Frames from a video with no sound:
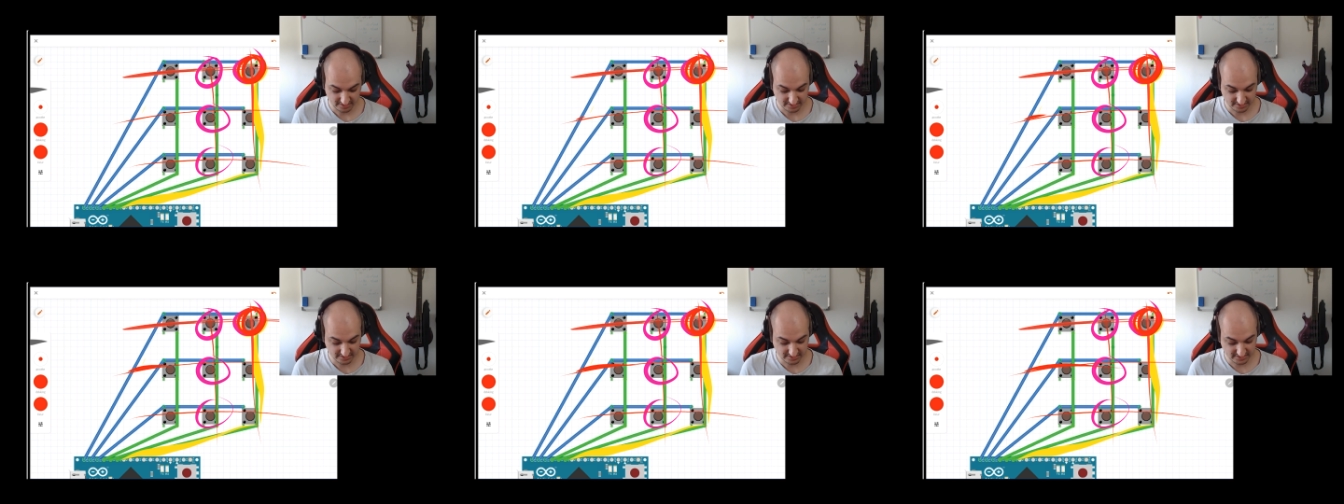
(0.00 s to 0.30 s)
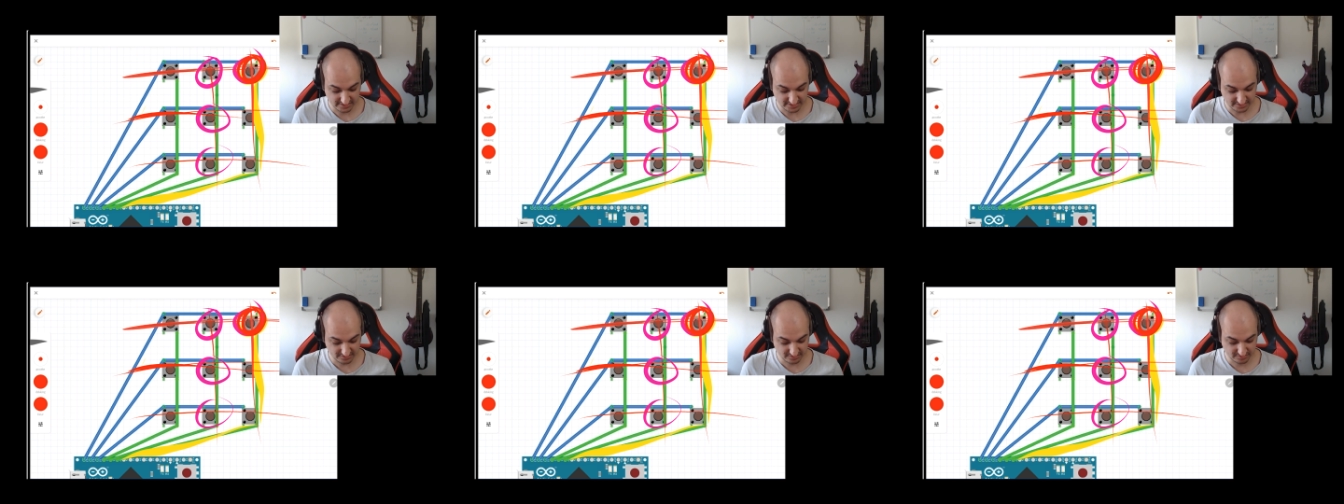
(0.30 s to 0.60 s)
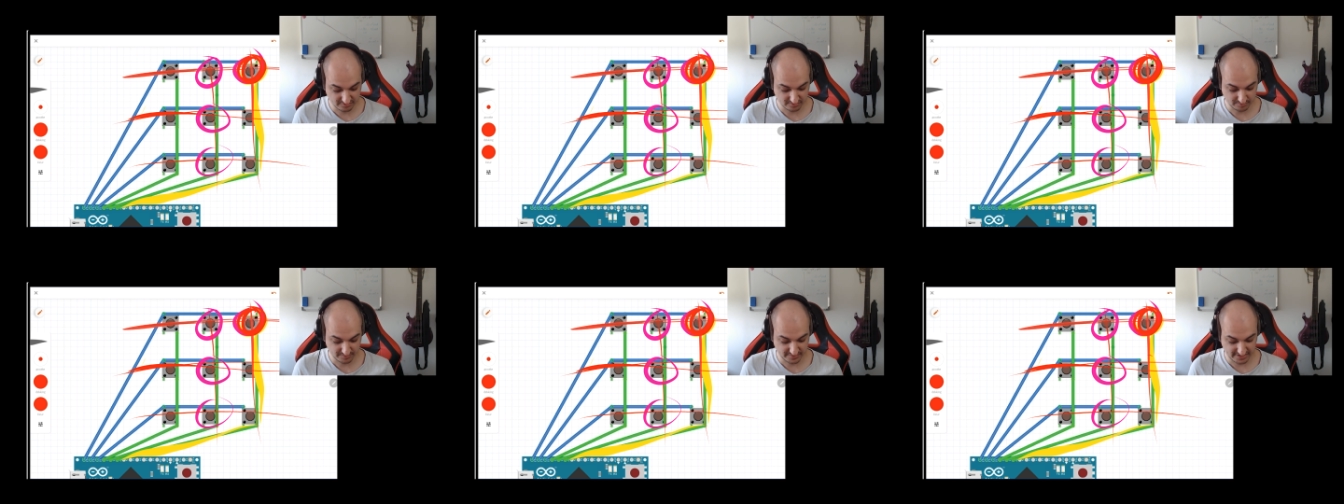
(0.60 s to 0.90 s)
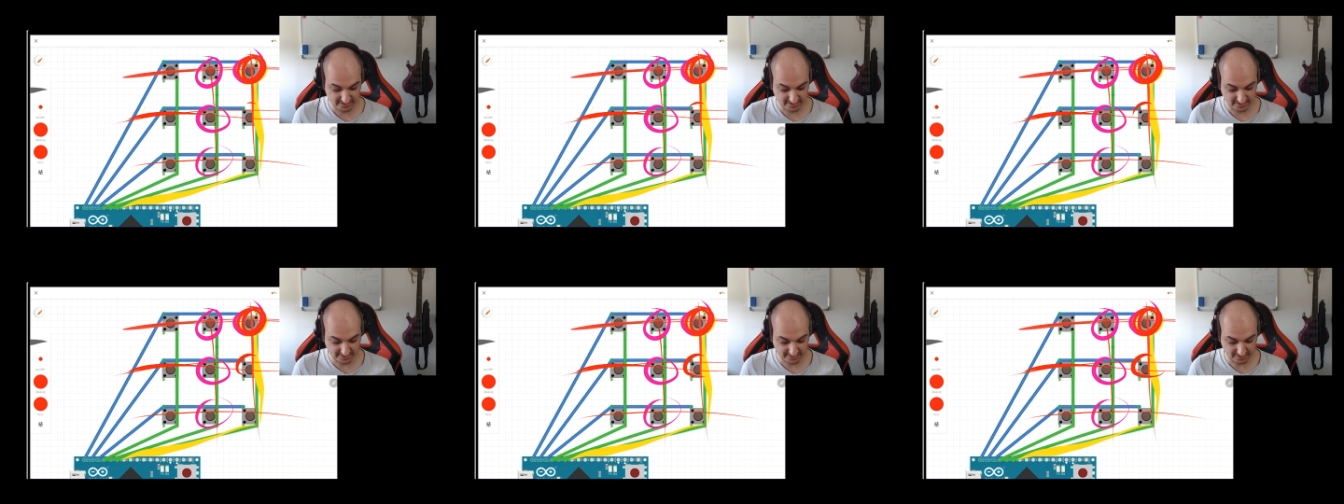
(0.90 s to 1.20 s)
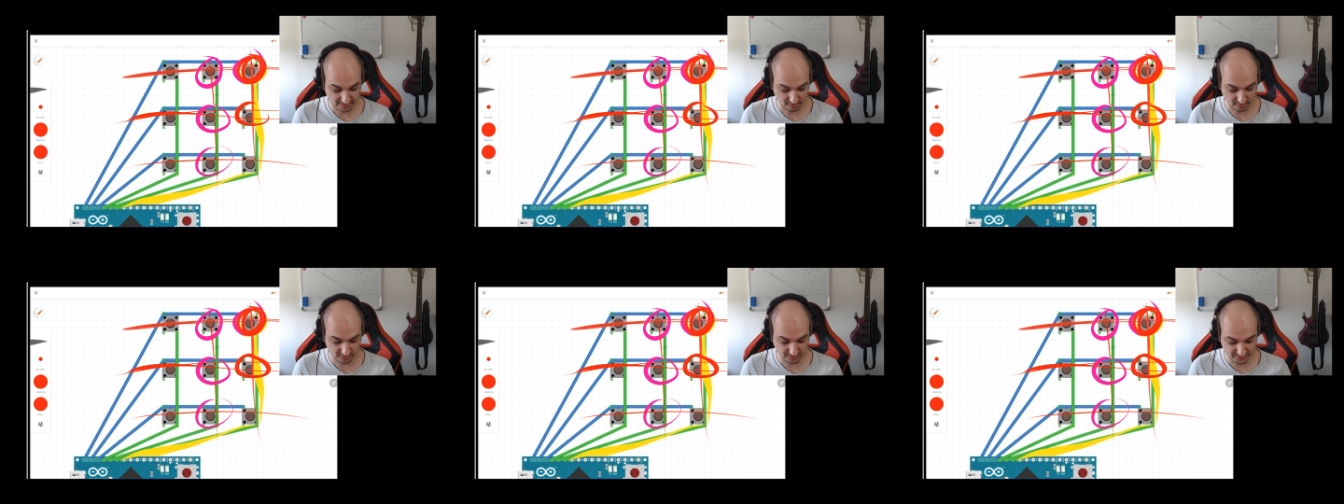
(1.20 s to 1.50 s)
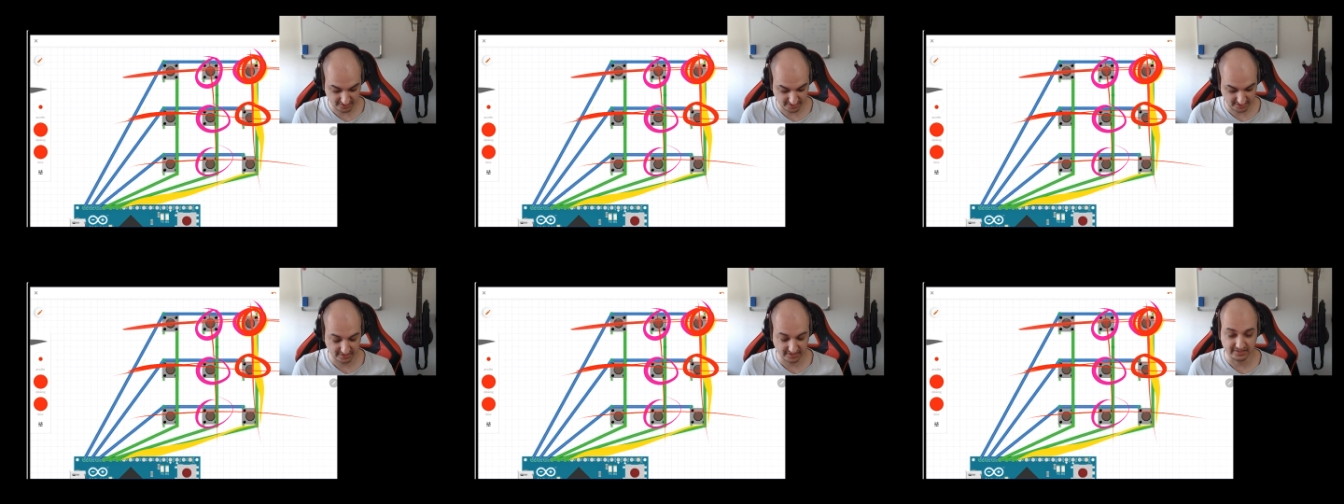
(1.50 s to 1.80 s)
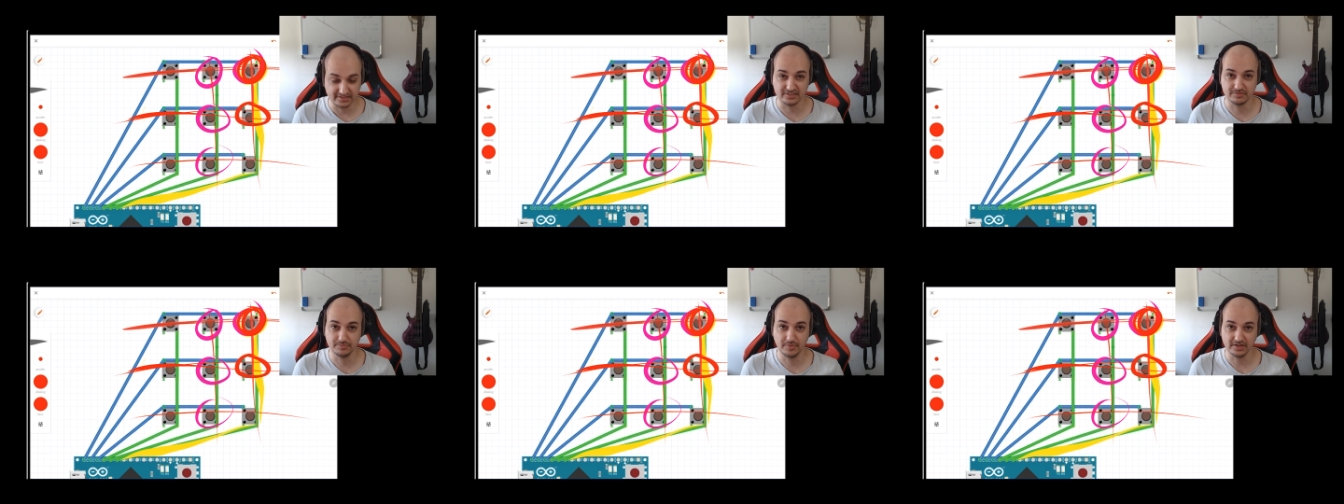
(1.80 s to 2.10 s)
this could mean that in our logic
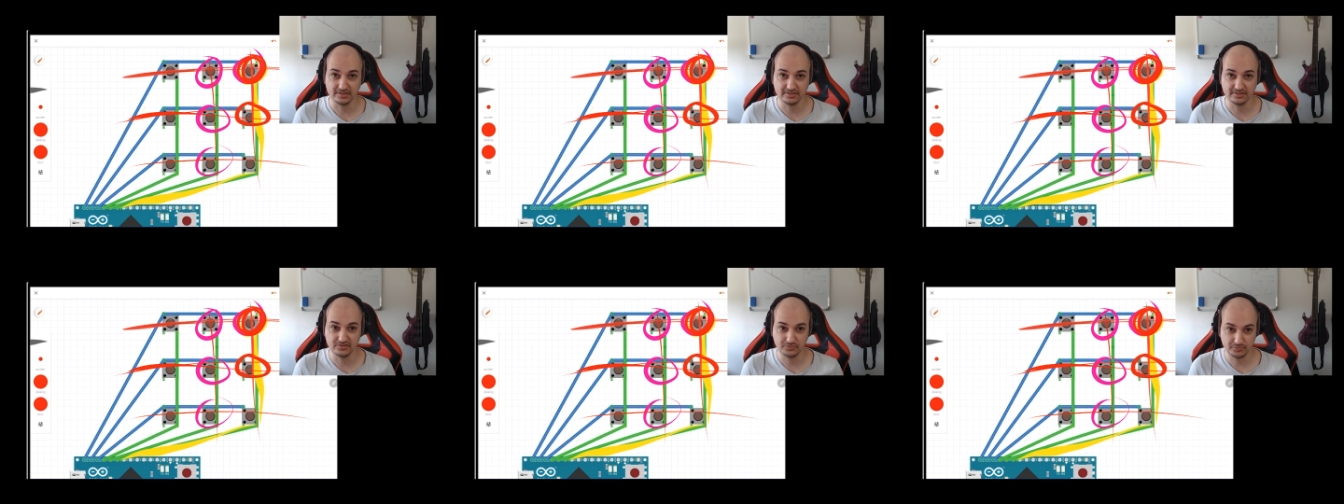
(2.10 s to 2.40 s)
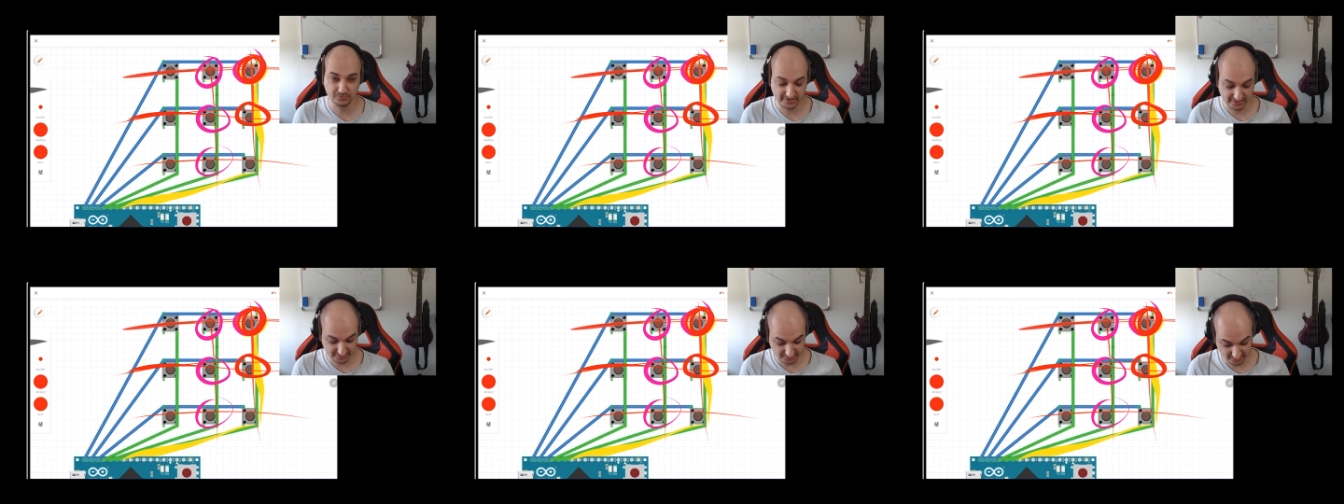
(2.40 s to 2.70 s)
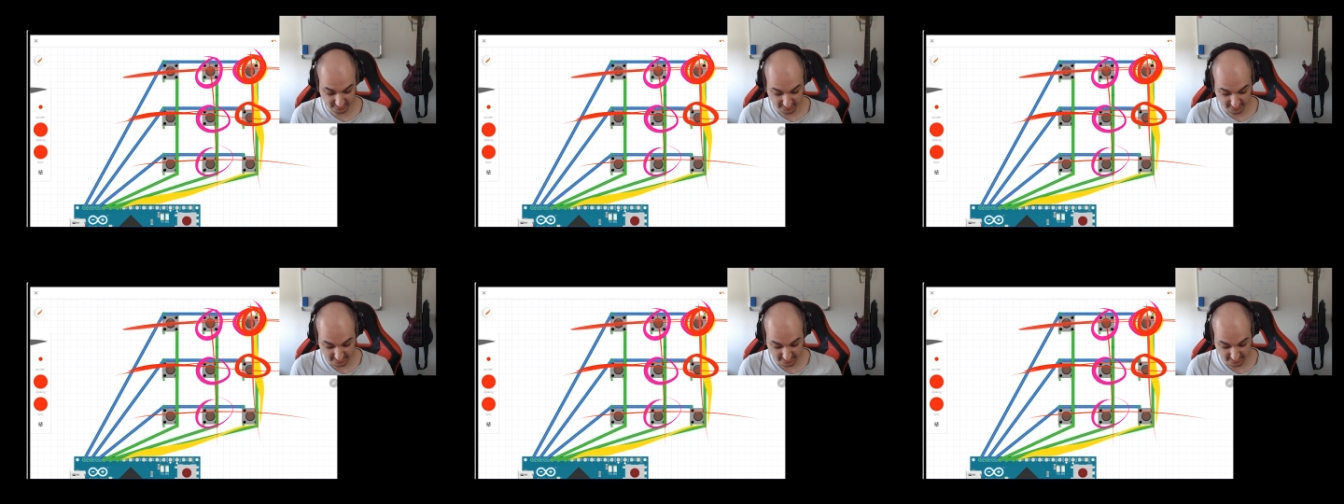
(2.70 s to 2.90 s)
this button is pressed,